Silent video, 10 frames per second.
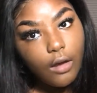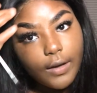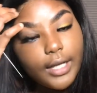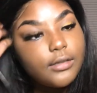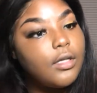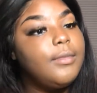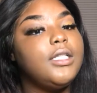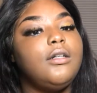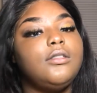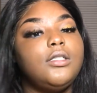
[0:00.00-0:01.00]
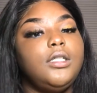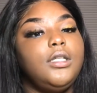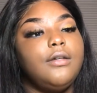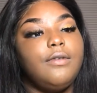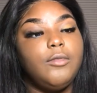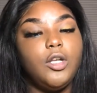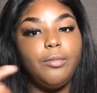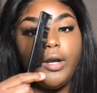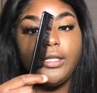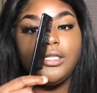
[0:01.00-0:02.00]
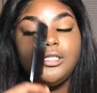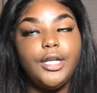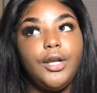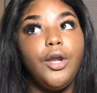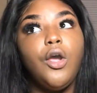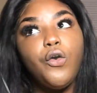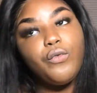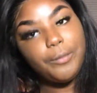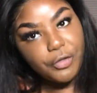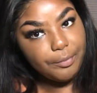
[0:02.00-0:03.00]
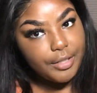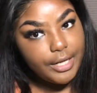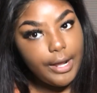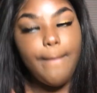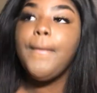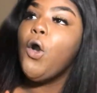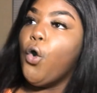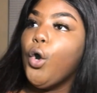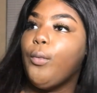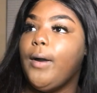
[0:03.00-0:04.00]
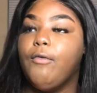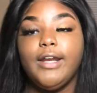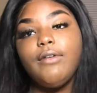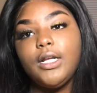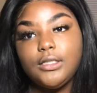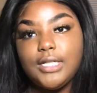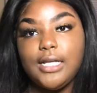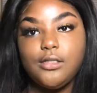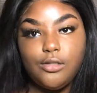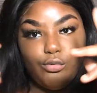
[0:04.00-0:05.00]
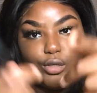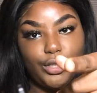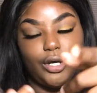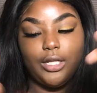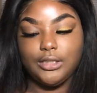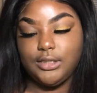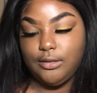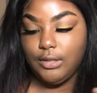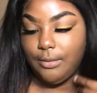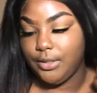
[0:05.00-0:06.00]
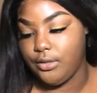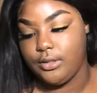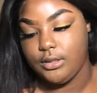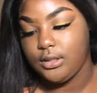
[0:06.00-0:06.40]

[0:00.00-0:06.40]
Okay, so I'm about to go see if I'm gonna part this hair, if I'm gonna put it up, or what. Whatever I decide to do, y'all will see what I'm doing.